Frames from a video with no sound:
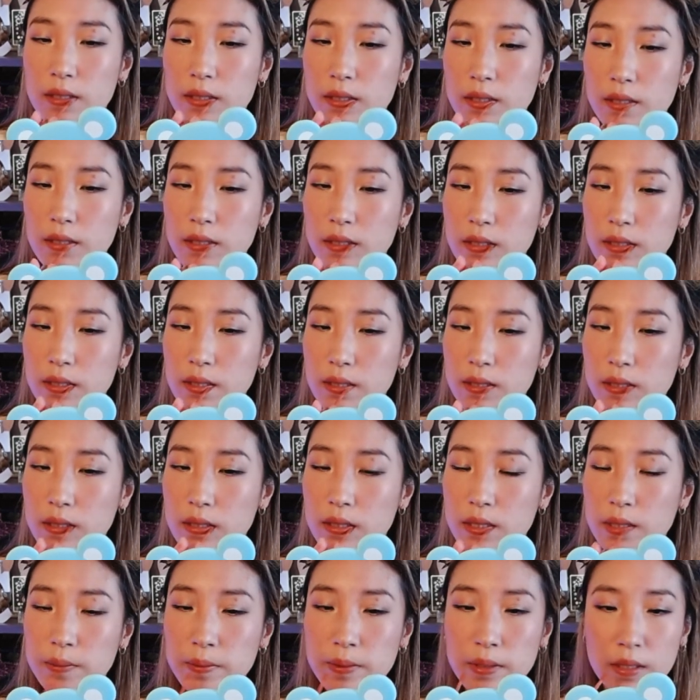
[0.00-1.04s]
I thought it was going
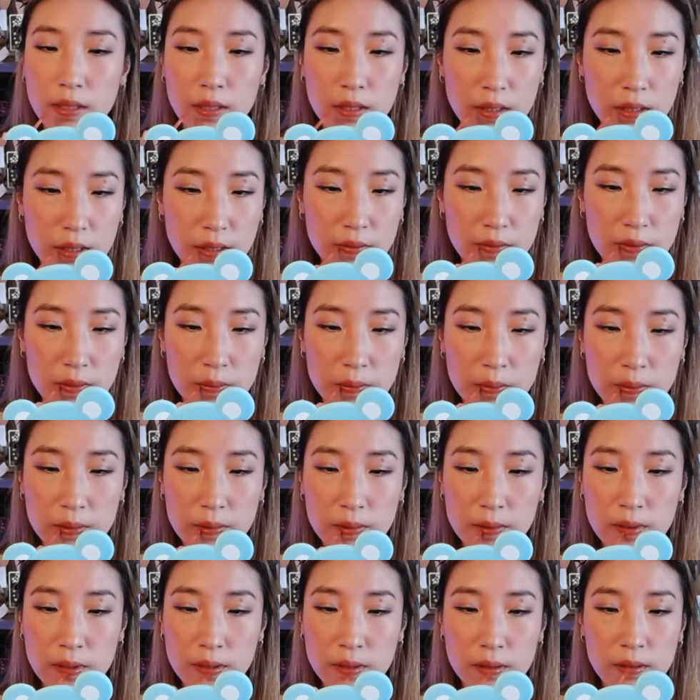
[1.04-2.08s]
to be even
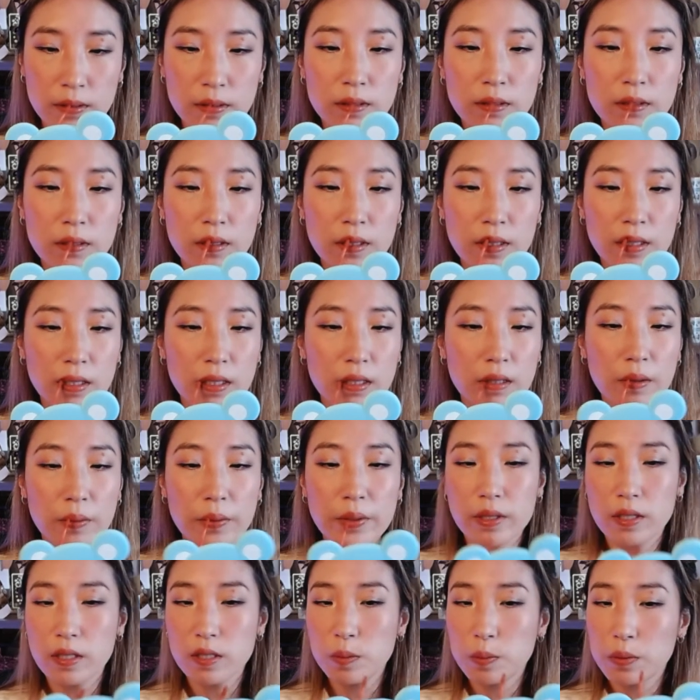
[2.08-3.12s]
more... Like, I
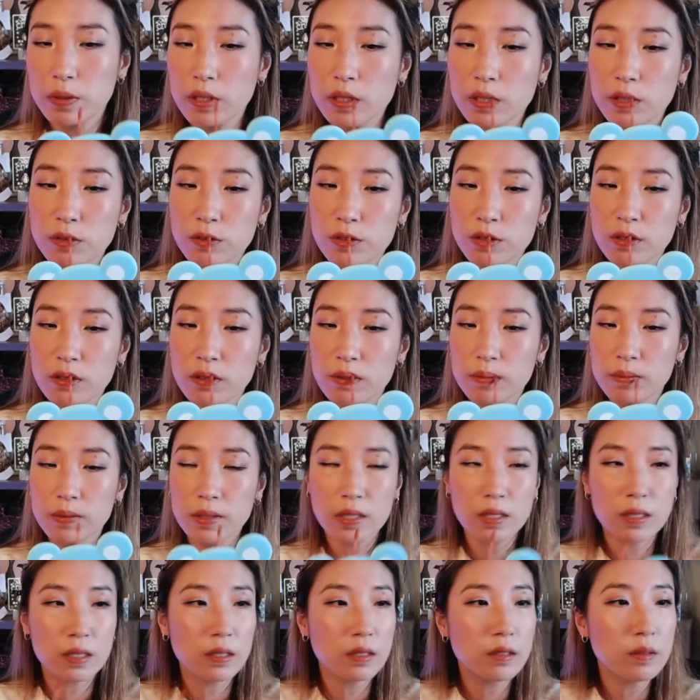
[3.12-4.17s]
mean, this is pretty neutral, but
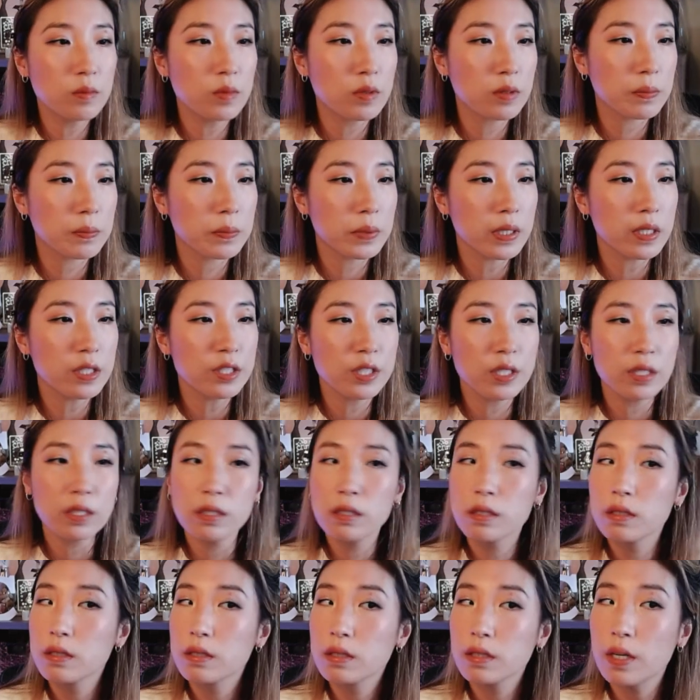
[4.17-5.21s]
it's a little more peachy.
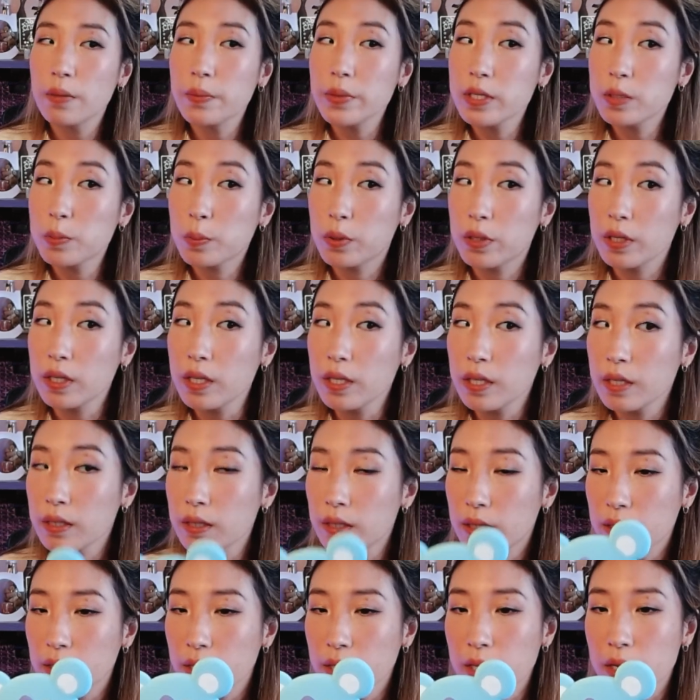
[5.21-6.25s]
I mean, it's pretty. I
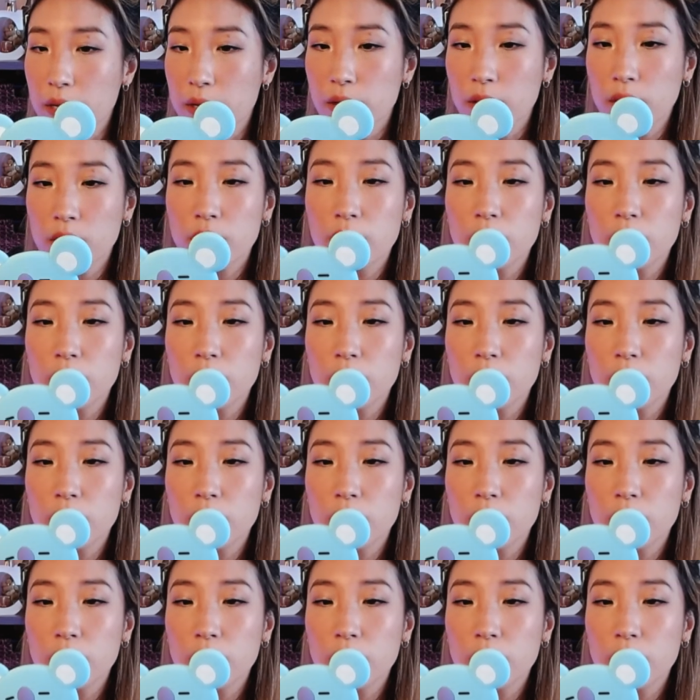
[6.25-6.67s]
like it.